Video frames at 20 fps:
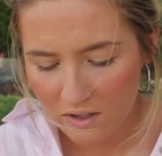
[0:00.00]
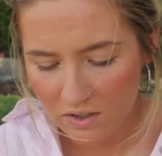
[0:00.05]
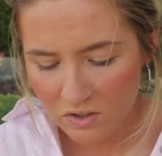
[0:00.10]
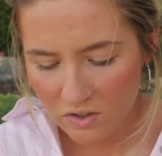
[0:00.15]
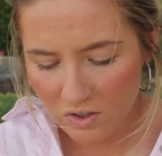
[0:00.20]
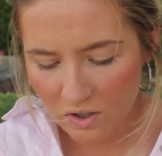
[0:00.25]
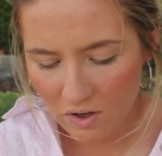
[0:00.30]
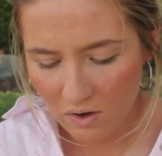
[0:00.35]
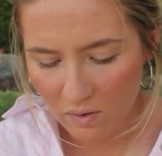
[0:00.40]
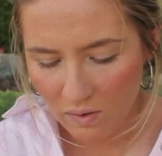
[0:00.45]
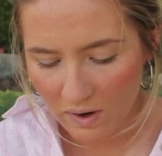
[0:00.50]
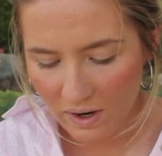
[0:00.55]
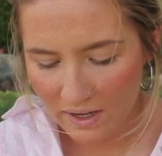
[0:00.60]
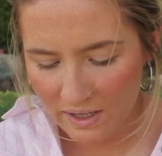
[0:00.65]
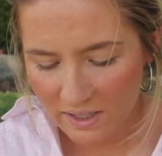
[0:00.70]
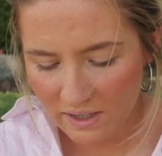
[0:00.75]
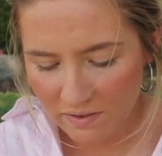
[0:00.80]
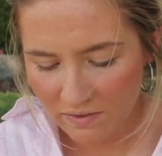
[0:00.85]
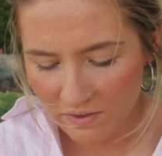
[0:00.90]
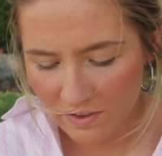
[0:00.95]
so I
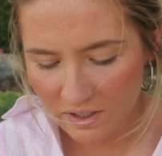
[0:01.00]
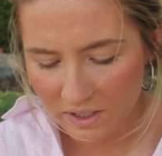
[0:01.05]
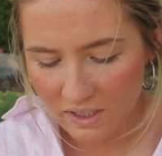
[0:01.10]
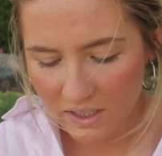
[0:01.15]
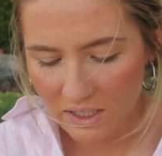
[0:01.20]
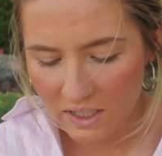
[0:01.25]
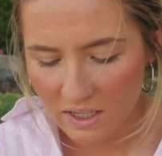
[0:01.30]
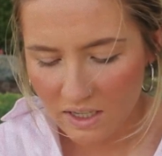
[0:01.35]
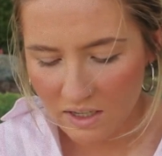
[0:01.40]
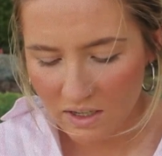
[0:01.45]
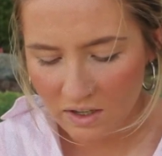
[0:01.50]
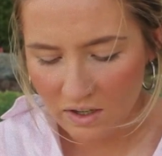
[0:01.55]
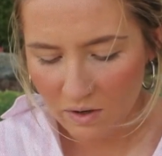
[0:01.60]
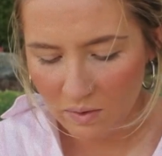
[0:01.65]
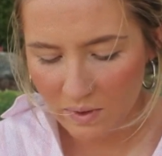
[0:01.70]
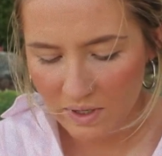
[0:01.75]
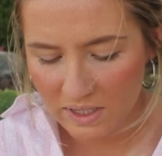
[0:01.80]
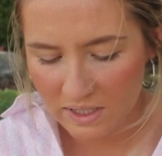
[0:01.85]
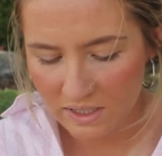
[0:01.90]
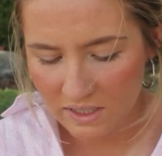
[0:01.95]
definitely
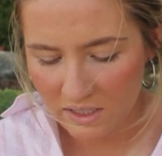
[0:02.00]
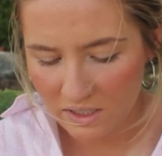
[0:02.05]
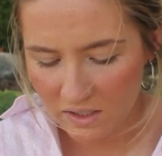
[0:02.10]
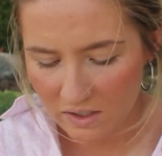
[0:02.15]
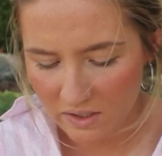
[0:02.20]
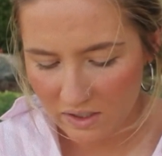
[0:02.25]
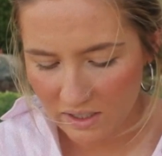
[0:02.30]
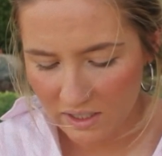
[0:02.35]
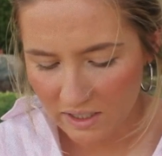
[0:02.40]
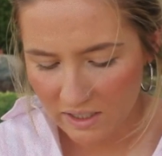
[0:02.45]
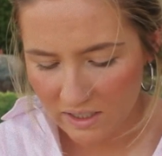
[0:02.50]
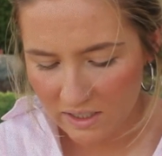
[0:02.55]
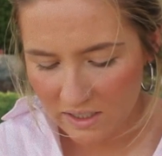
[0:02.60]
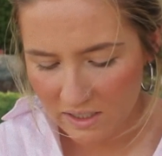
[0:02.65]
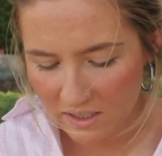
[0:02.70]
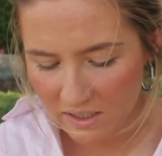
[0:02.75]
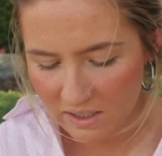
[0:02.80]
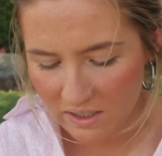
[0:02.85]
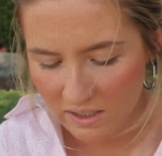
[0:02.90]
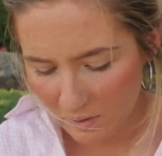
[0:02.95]
go easy on
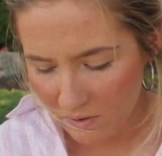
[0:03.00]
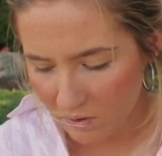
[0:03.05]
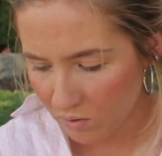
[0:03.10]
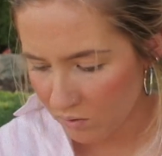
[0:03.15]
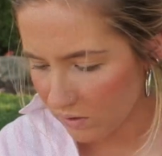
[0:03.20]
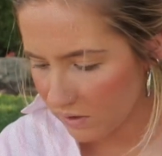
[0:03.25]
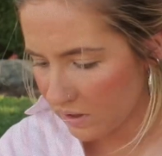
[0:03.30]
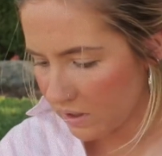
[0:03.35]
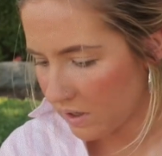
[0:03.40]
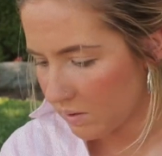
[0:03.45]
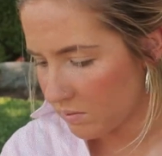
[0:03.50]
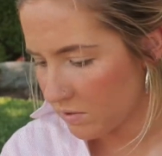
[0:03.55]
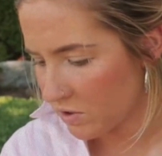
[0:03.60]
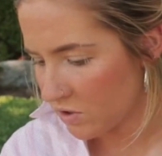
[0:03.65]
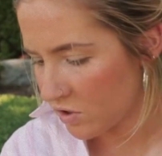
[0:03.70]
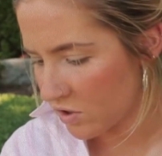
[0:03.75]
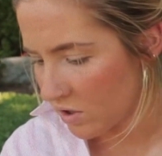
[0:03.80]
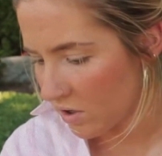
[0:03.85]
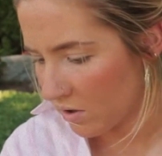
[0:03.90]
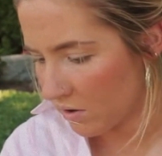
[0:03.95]
it. I would hold it up to
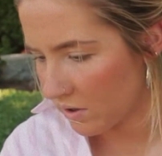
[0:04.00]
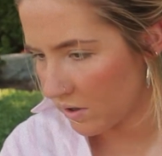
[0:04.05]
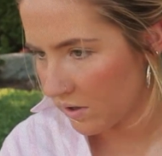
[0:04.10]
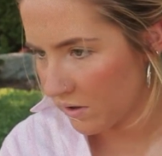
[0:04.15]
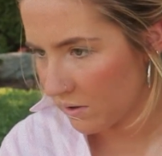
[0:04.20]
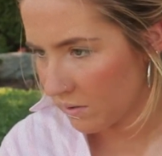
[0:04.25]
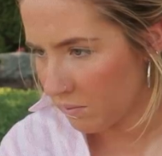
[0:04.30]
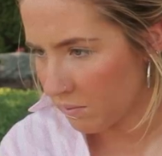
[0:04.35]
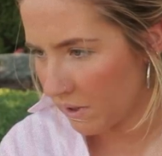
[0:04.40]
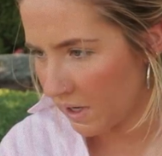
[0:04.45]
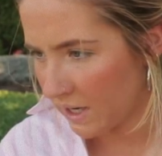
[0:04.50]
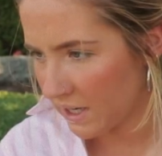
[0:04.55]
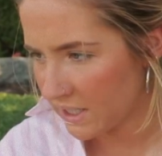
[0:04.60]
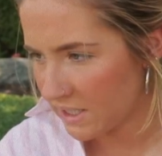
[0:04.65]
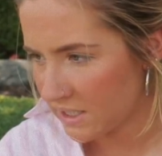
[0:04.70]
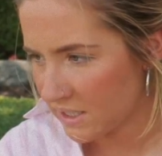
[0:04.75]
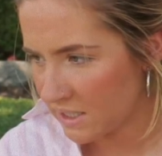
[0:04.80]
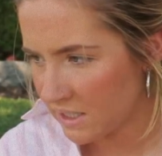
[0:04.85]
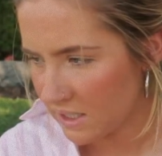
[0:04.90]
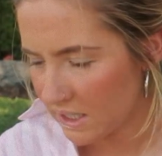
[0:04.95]
show you,
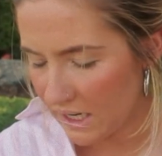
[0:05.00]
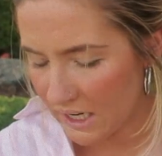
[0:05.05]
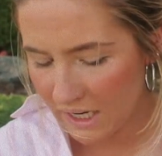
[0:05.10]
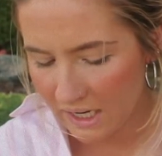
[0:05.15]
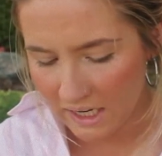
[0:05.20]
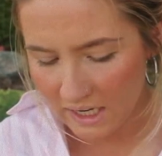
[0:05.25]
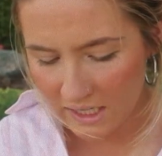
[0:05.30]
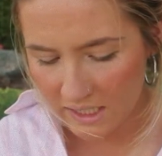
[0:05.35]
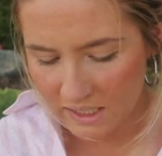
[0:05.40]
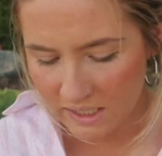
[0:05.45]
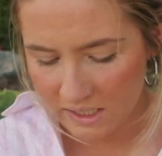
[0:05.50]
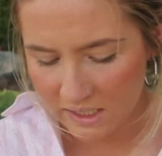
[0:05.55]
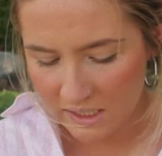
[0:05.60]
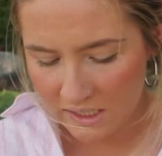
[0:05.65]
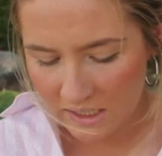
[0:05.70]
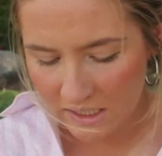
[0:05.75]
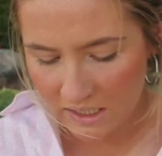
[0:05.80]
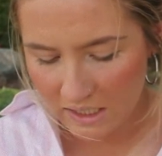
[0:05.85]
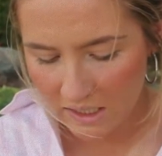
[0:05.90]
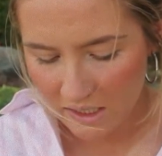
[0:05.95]
but it
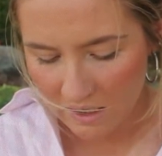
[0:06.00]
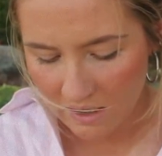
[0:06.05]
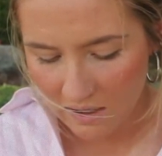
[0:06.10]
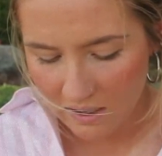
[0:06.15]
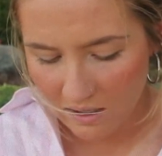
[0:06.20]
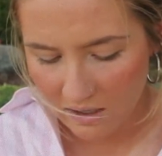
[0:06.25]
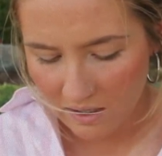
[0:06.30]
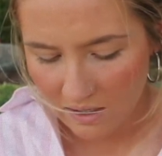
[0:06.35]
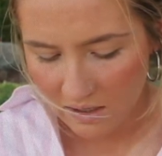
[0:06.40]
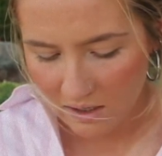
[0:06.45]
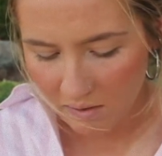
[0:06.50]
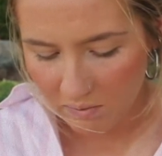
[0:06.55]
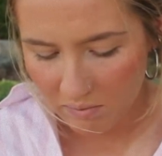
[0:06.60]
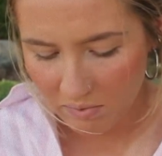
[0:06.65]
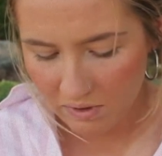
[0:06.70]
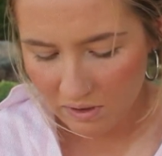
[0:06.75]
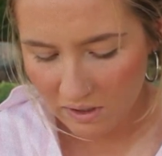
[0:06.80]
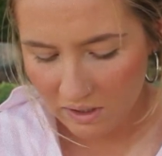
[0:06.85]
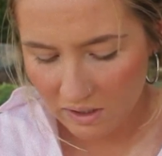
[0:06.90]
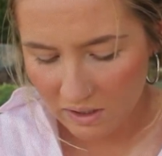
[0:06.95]
is
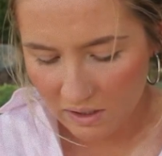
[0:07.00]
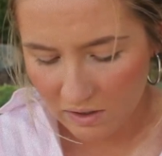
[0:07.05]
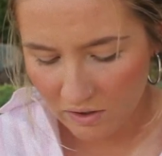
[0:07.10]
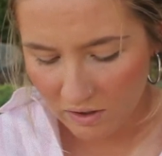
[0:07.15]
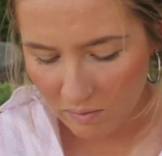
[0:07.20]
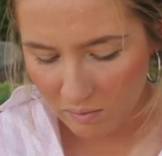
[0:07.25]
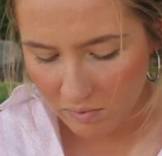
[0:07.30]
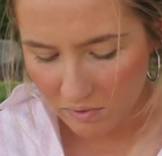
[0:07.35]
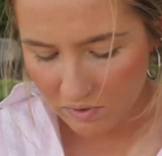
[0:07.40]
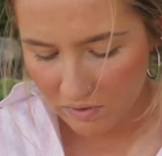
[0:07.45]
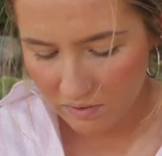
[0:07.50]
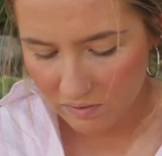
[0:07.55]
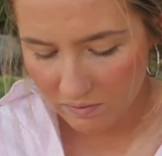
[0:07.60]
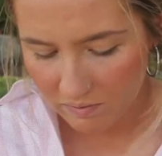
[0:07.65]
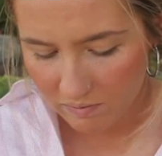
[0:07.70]
completely crumbled.